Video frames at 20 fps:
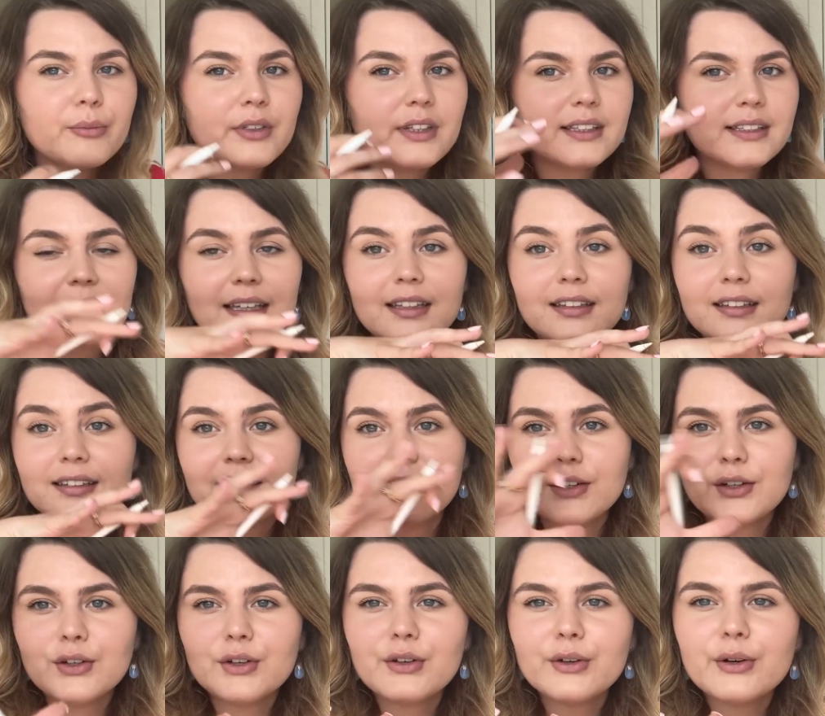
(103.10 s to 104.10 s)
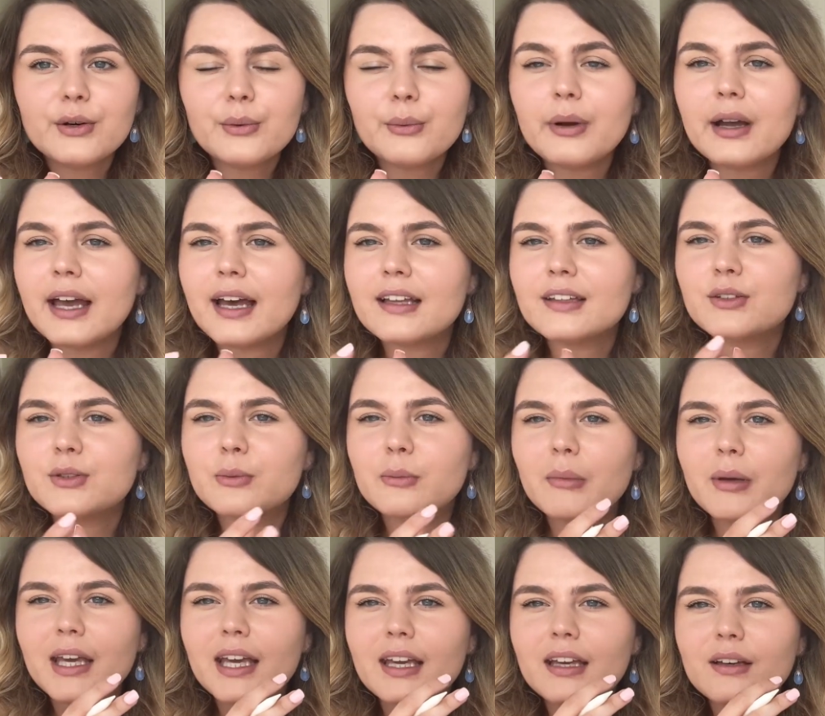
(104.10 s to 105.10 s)
this interior we had to
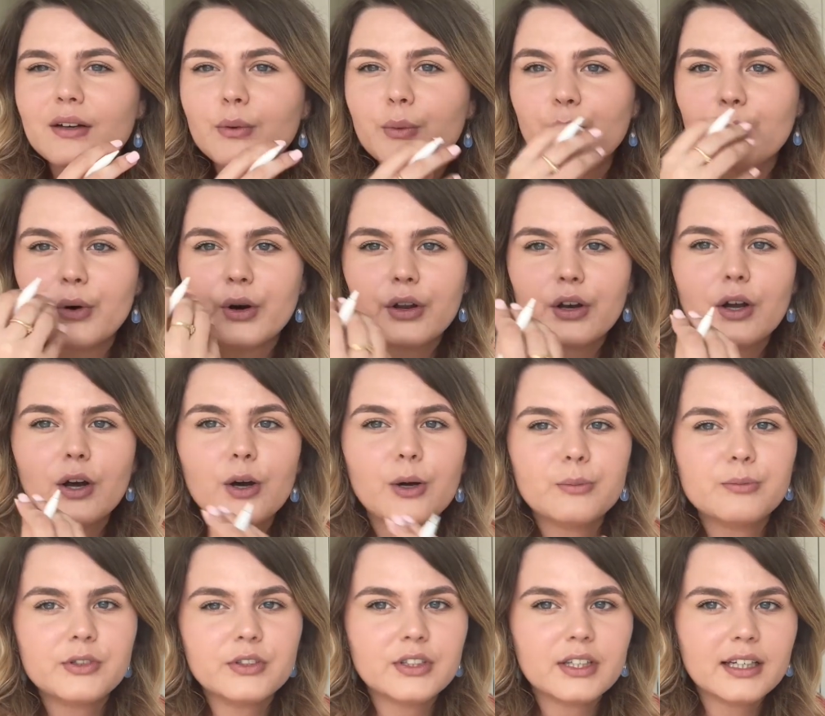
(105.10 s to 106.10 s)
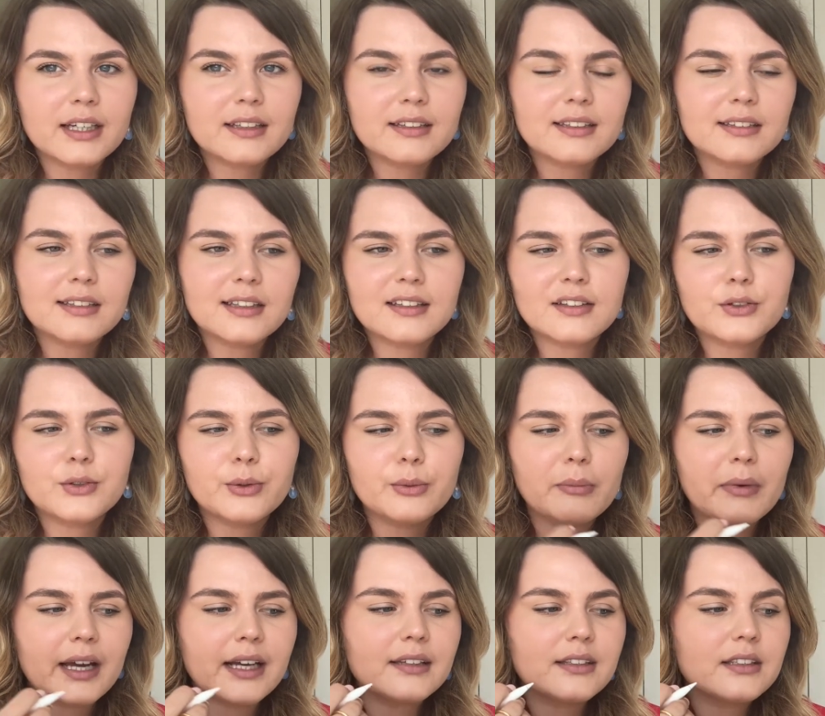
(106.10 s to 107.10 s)
make one object that
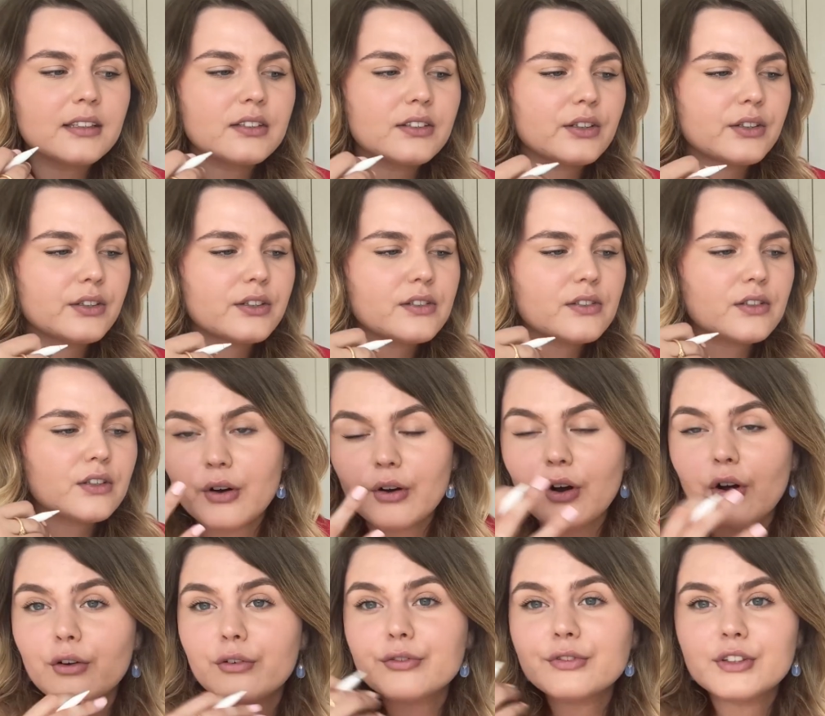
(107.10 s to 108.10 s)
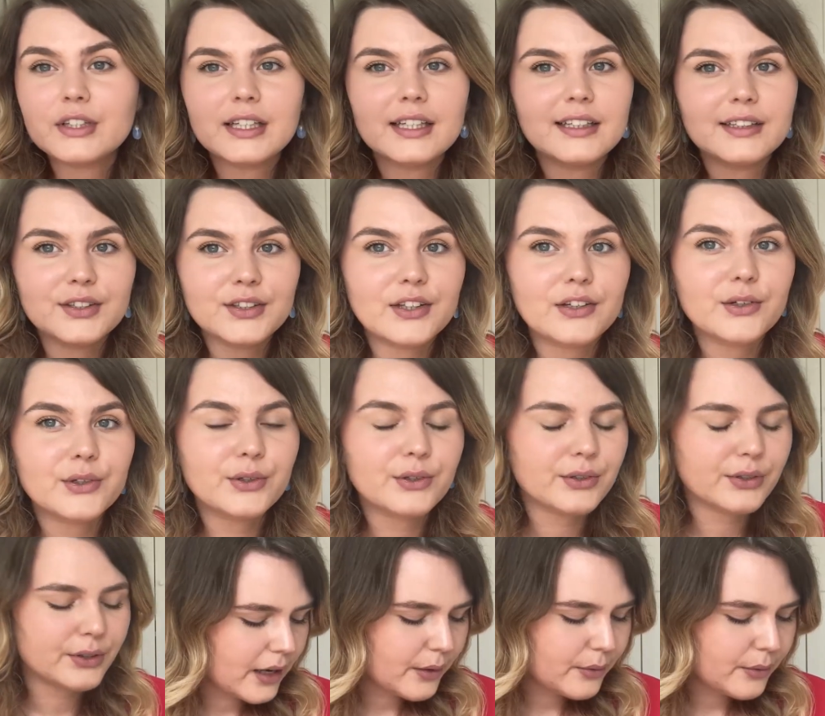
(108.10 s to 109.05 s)
reminded us of the interior.